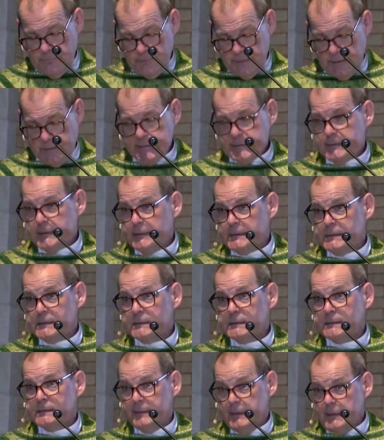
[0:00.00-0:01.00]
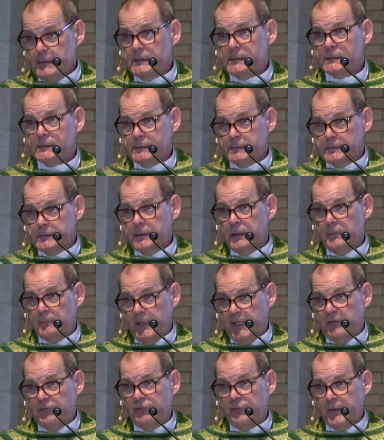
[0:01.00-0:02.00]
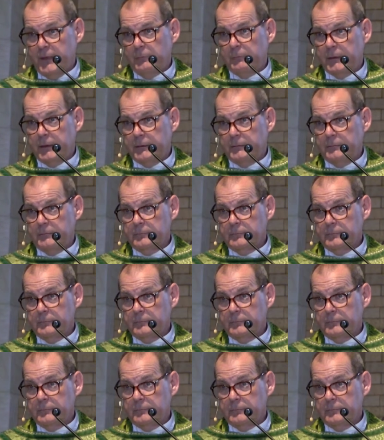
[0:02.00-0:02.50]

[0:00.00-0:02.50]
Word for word: And he says, These are my family.